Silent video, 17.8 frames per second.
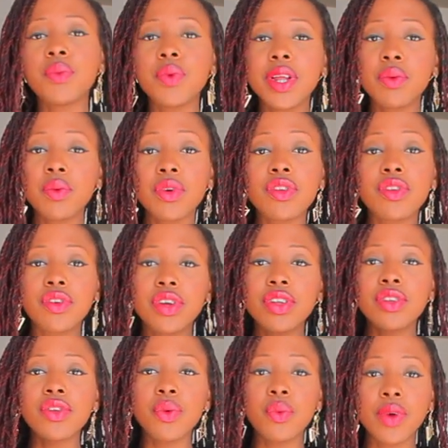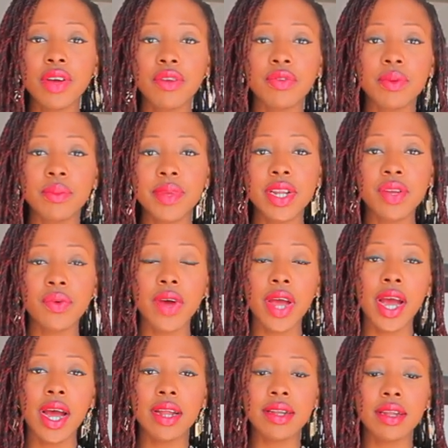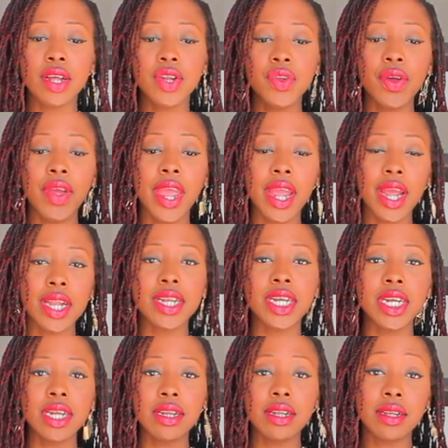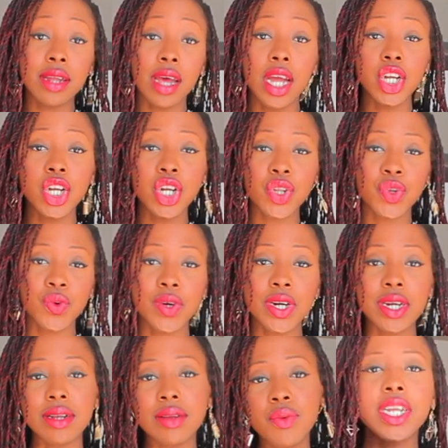It was just a way for me to add the edgy touch to it,